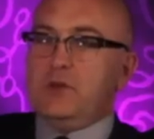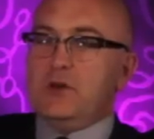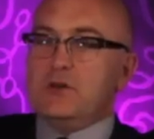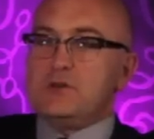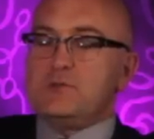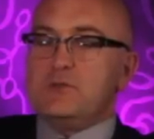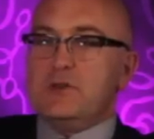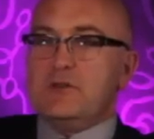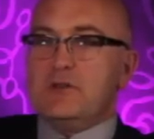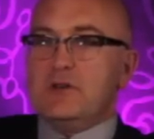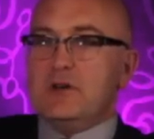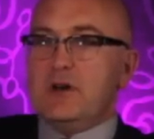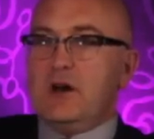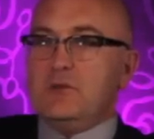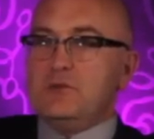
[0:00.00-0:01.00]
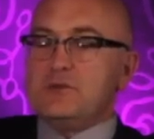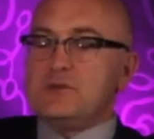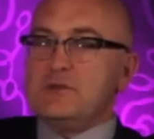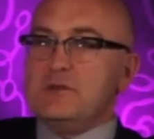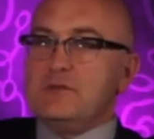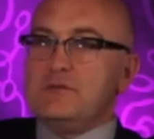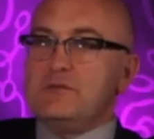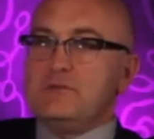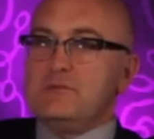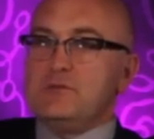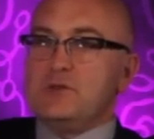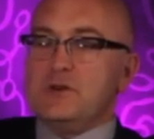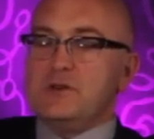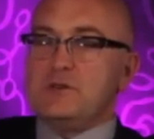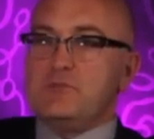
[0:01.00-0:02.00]
be honest with you, I was sort of
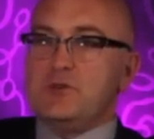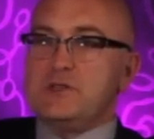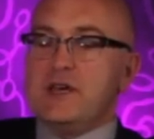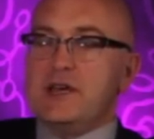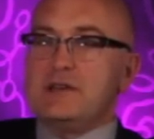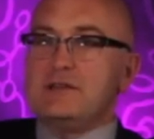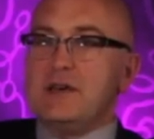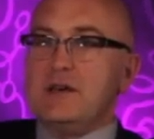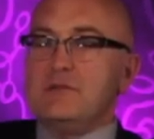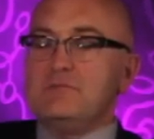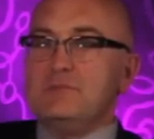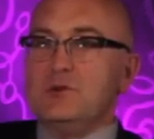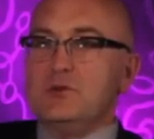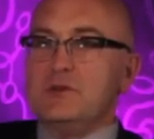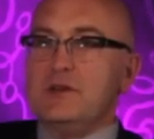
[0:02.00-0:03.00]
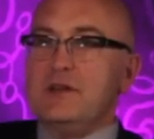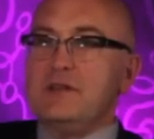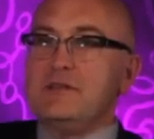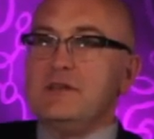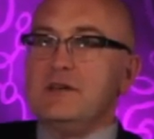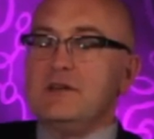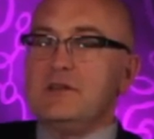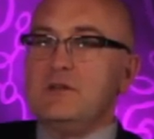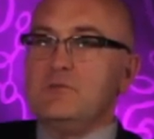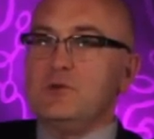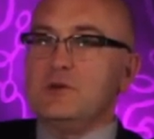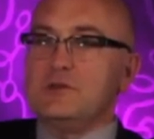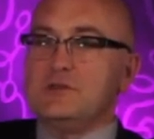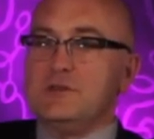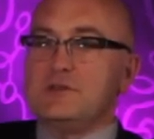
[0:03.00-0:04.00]
trying to protect her more than anything. I didn't
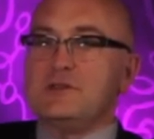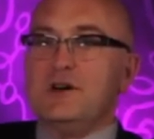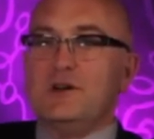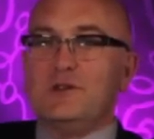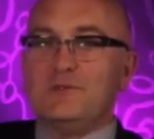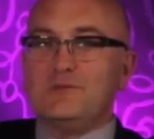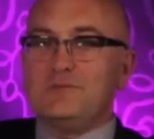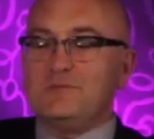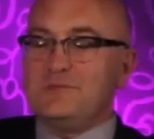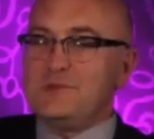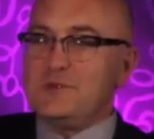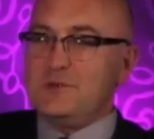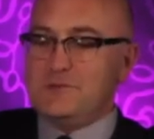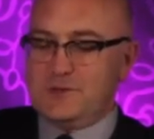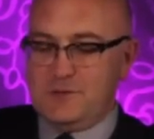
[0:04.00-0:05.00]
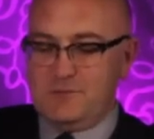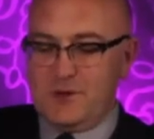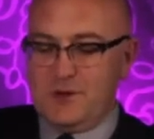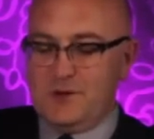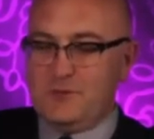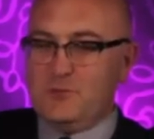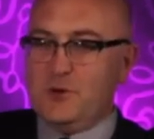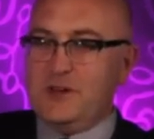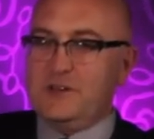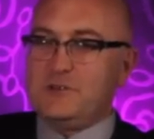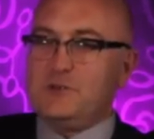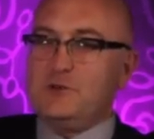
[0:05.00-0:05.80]
want her to sign up to some kind of weird